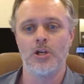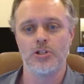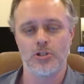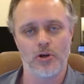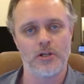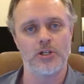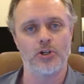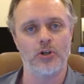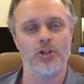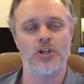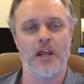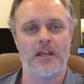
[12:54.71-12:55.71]
So there is a
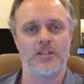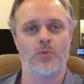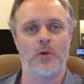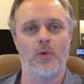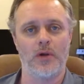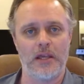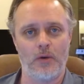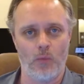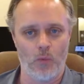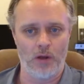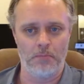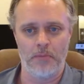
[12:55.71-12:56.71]
good chance we will get
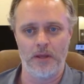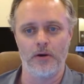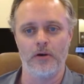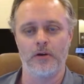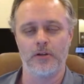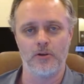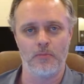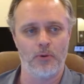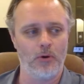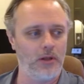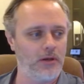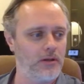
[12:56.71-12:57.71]
one bidder to
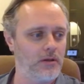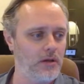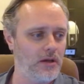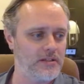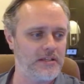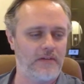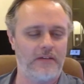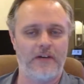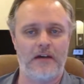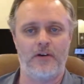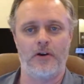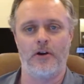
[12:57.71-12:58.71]
put a
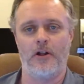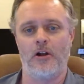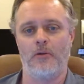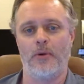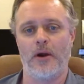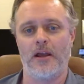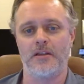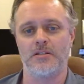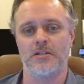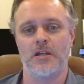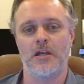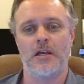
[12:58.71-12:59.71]
$7,500 price
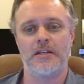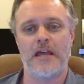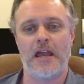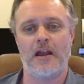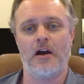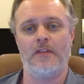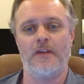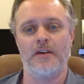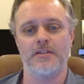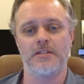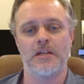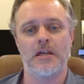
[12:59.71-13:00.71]
tag on
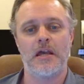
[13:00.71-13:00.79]
this.